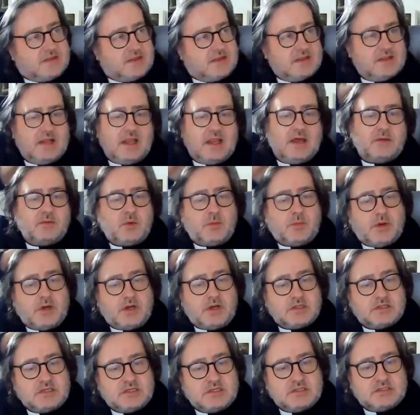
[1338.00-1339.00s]
think the Labour
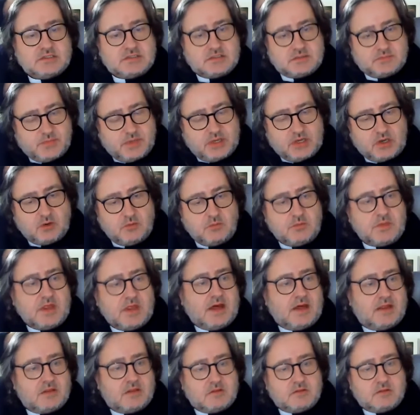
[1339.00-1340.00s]
Party has become
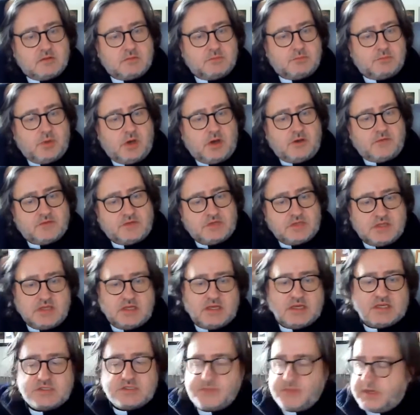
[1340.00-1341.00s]
that, Boff? Do you
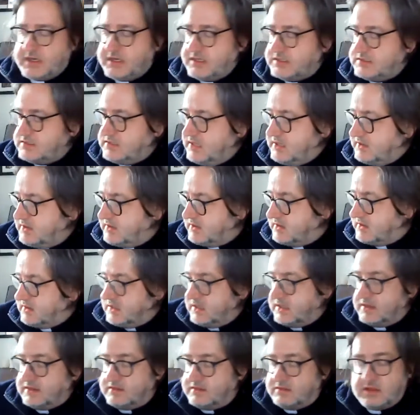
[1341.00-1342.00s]
think it's because they
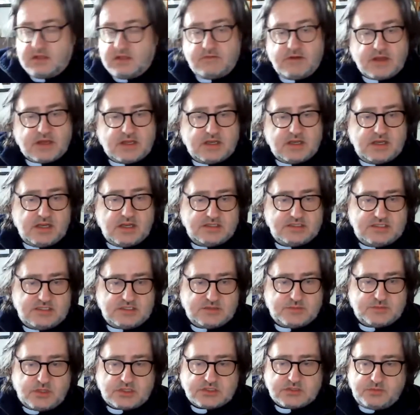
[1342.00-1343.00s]
recognise
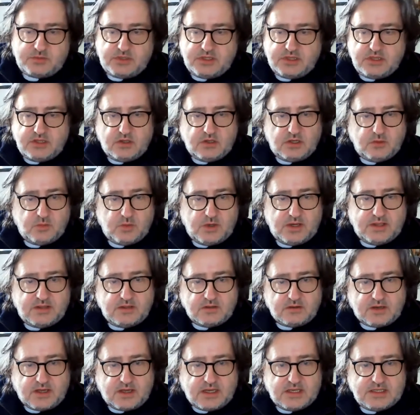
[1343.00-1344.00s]
it's possibly the only way
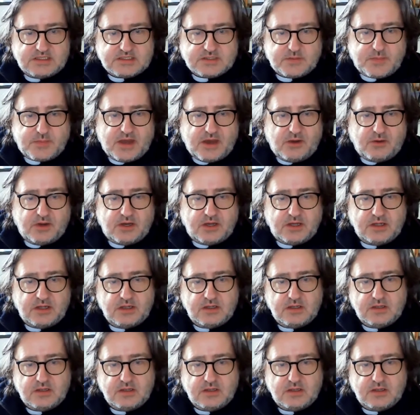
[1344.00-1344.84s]
they'll get into power?